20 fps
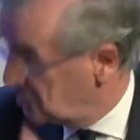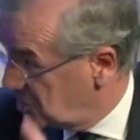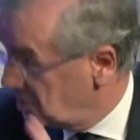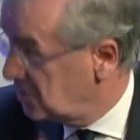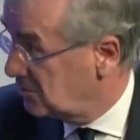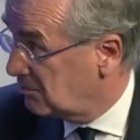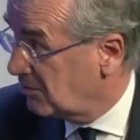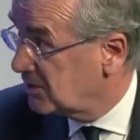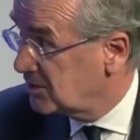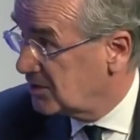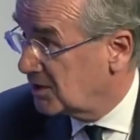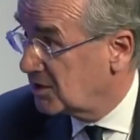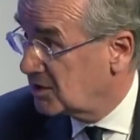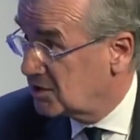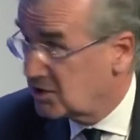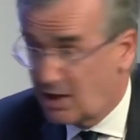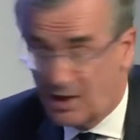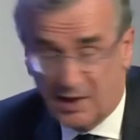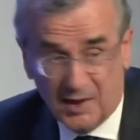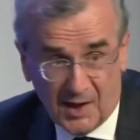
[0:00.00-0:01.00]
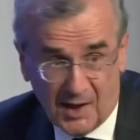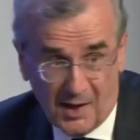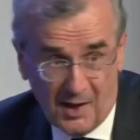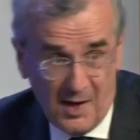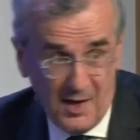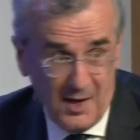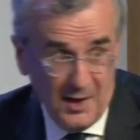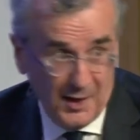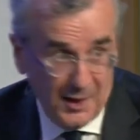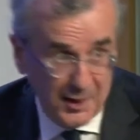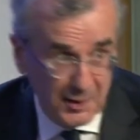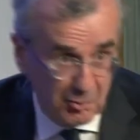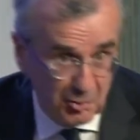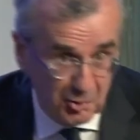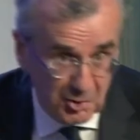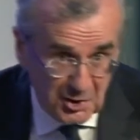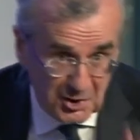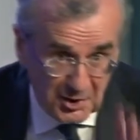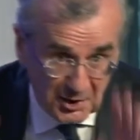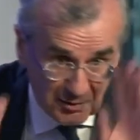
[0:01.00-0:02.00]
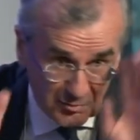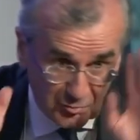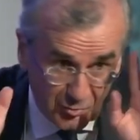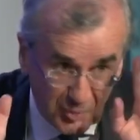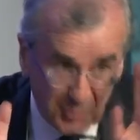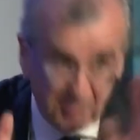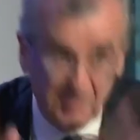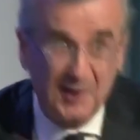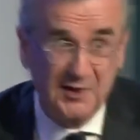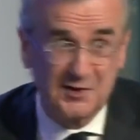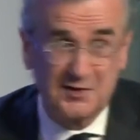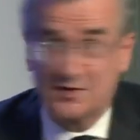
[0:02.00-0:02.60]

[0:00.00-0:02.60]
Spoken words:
a G20 agenda. I co-chaired with my